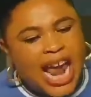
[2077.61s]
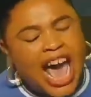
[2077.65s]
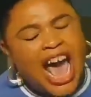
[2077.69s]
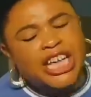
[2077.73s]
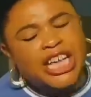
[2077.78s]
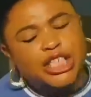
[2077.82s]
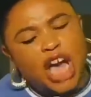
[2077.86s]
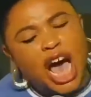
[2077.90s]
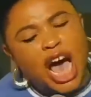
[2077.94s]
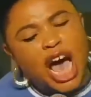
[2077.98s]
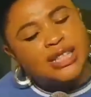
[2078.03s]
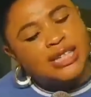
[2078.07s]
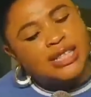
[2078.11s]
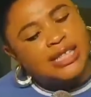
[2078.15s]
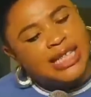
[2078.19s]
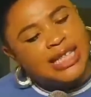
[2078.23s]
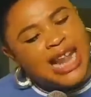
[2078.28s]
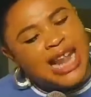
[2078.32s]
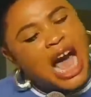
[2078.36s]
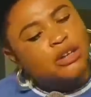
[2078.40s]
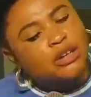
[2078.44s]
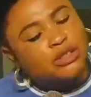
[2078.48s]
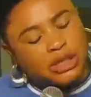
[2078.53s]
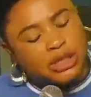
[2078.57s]
I just
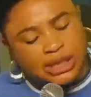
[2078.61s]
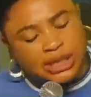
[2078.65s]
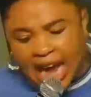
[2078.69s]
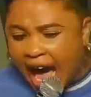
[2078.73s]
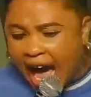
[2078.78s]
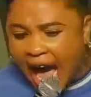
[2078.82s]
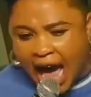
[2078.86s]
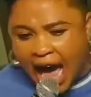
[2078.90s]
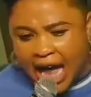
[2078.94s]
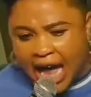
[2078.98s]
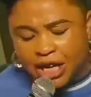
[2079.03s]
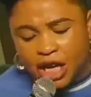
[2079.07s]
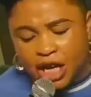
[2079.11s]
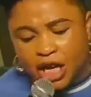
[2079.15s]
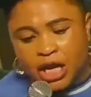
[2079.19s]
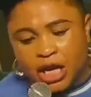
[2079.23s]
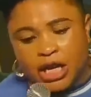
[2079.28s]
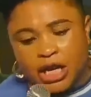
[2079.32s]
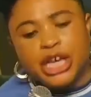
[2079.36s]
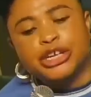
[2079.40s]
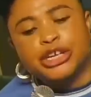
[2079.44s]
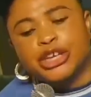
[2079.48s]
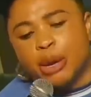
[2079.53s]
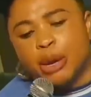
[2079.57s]
knelt down in
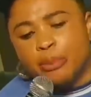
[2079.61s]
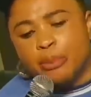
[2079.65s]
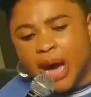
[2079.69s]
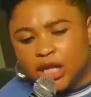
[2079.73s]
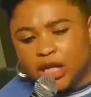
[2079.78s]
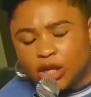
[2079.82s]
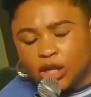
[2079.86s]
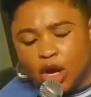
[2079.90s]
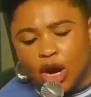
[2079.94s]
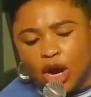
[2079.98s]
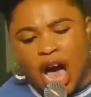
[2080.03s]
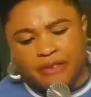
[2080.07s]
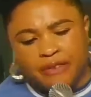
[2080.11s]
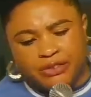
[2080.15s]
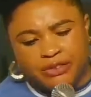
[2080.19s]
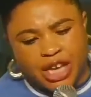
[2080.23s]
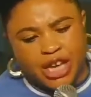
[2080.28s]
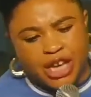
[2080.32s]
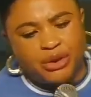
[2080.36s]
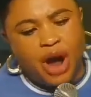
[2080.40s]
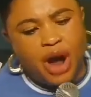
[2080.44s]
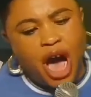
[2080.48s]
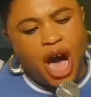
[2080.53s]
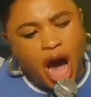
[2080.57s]
the middle of
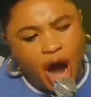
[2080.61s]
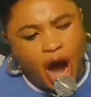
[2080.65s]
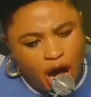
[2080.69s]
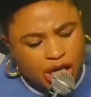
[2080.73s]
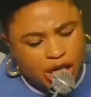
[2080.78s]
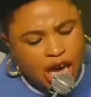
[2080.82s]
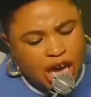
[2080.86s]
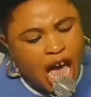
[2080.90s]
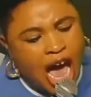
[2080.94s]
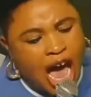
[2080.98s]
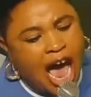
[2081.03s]
the road.